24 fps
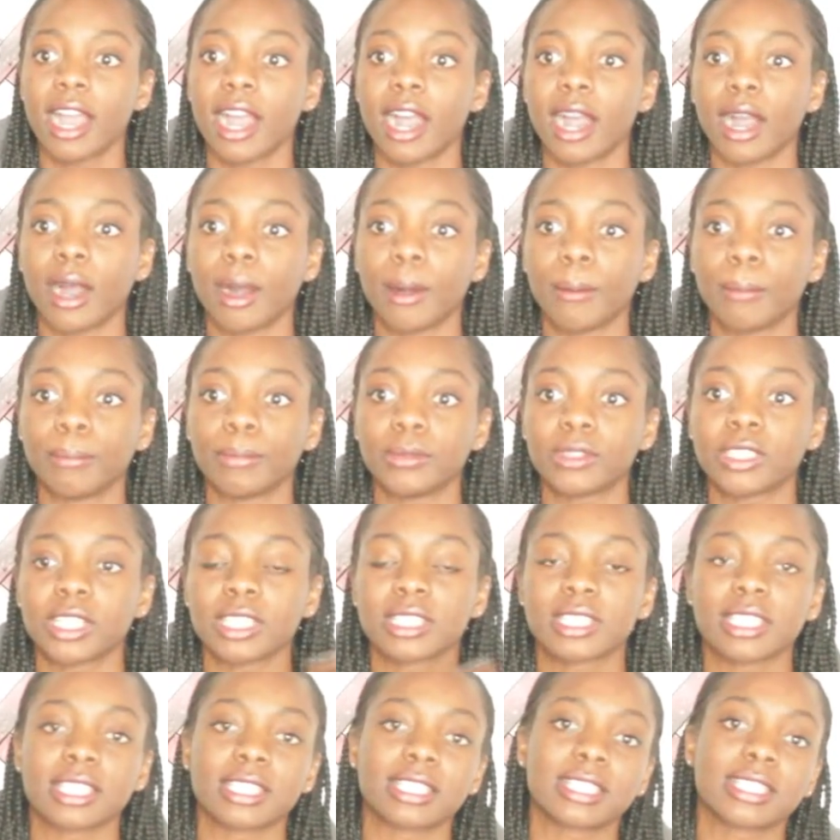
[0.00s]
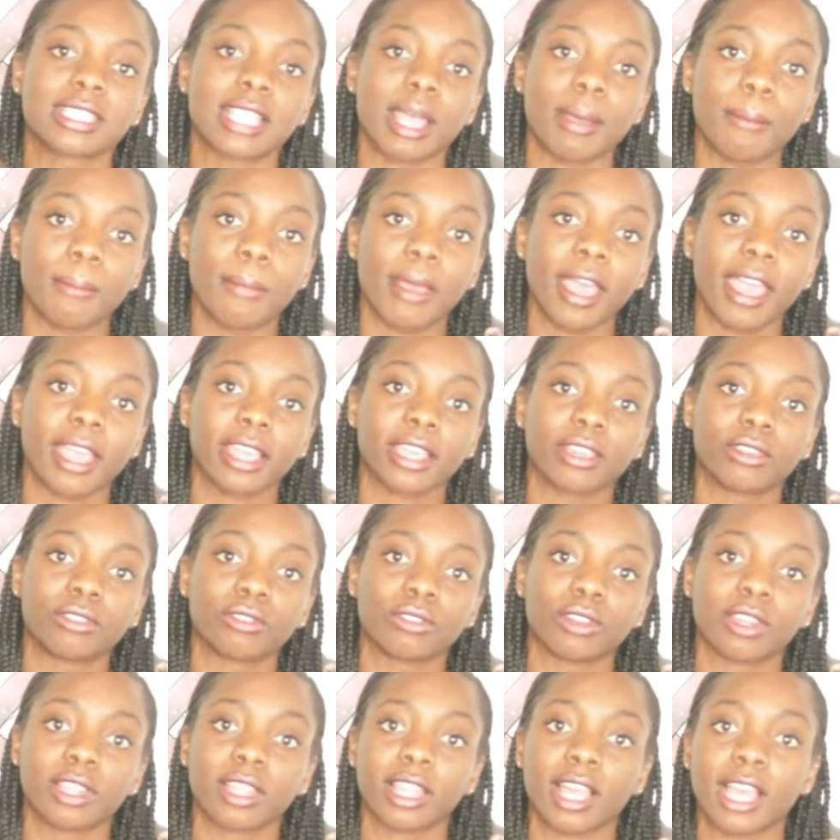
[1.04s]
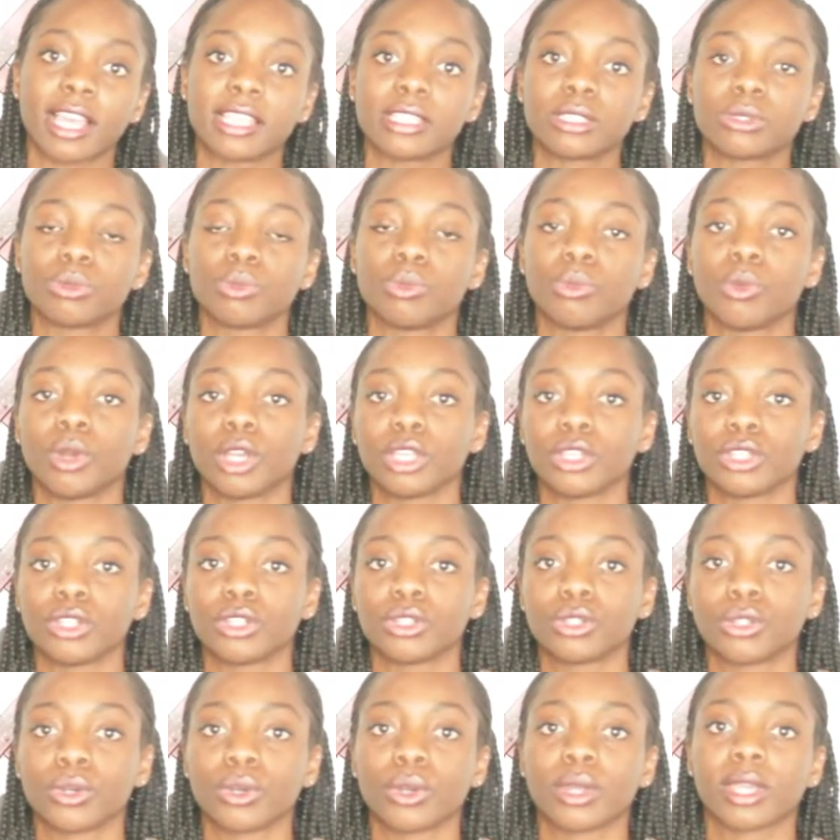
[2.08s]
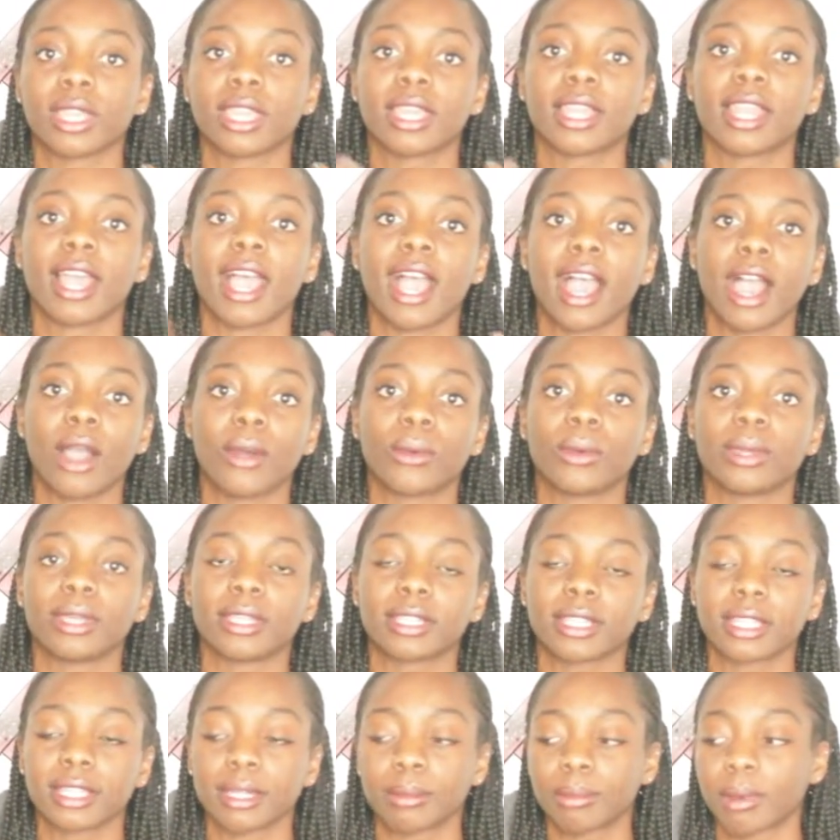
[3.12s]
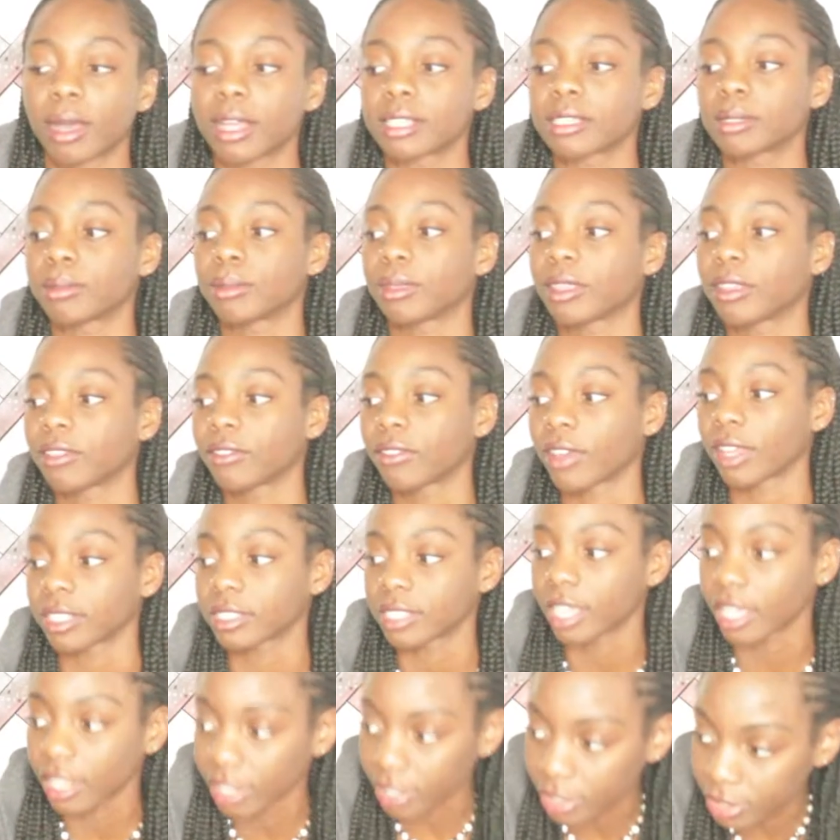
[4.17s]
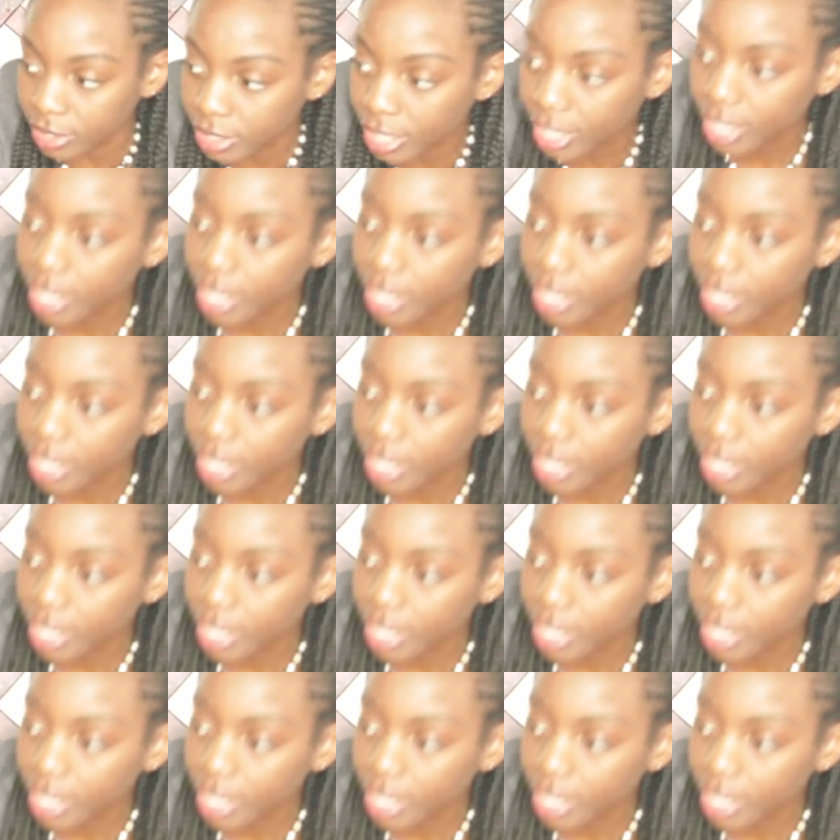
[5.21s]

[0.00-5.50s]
um, just to step back and realize what you're doing and how it can possibly affect others.